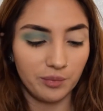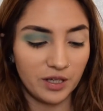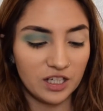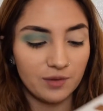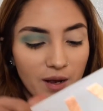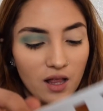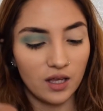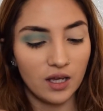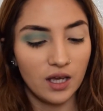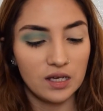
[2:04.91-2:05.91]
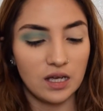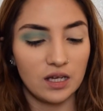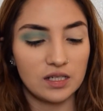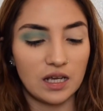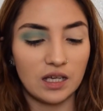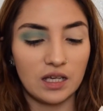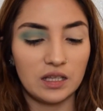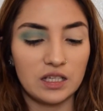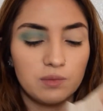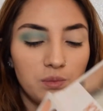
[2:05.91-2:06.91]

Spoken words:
Peach palette and taking this